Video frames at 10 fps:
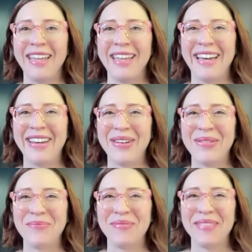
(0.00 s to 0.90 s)

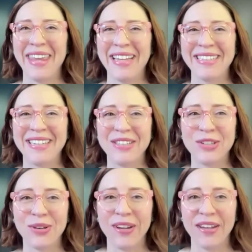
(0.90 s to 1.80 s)
to
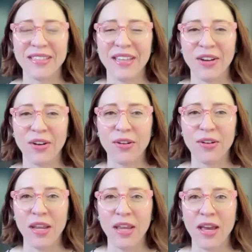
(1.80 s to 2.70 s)
join us here.